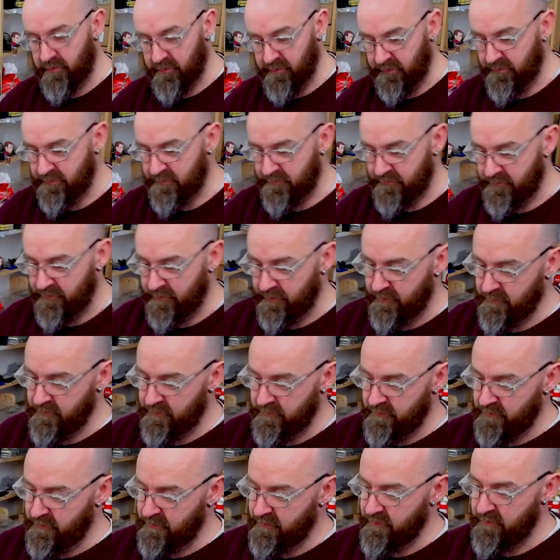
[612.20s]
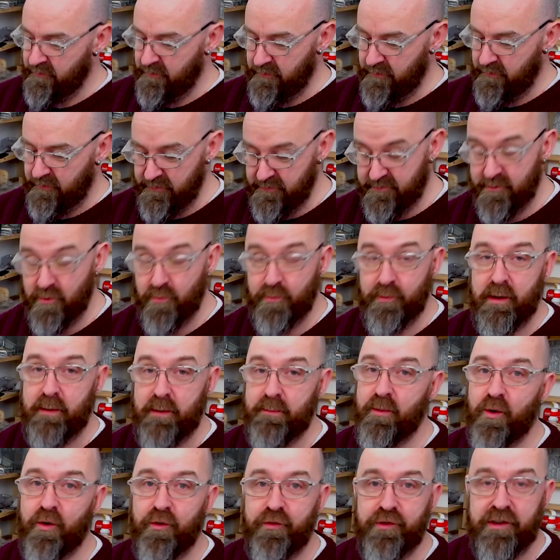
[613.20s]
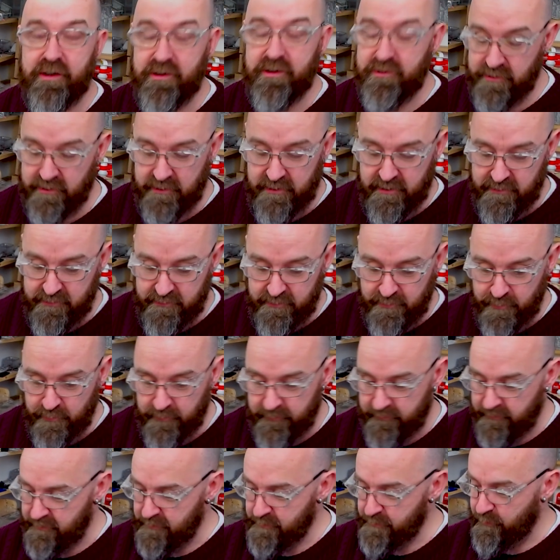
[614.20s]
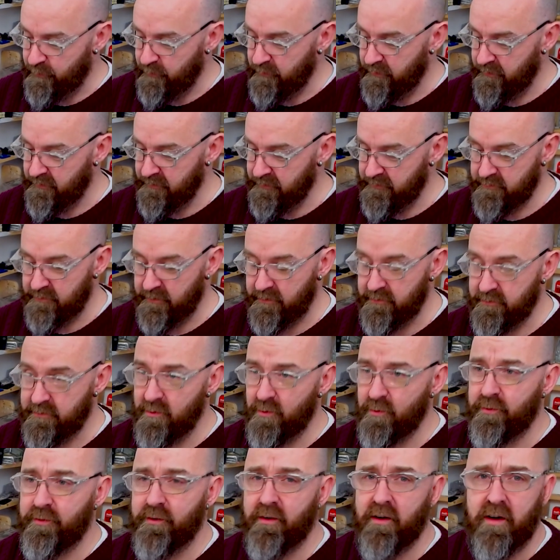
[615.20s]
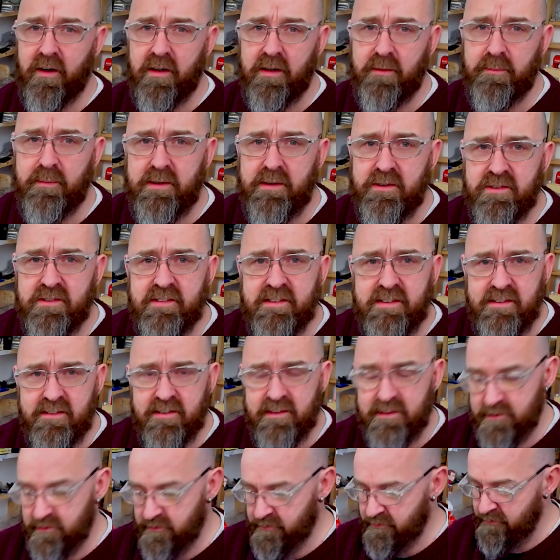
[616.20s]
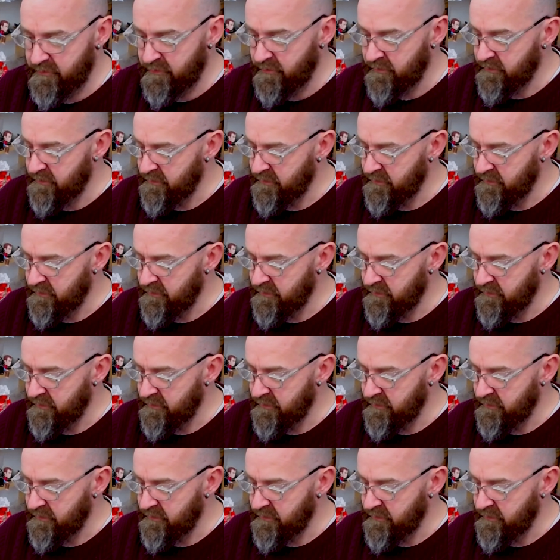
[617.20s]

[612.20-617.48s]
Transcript: like I say, and there's so many more things you can do with this, but like I say, so far, I mean, just these last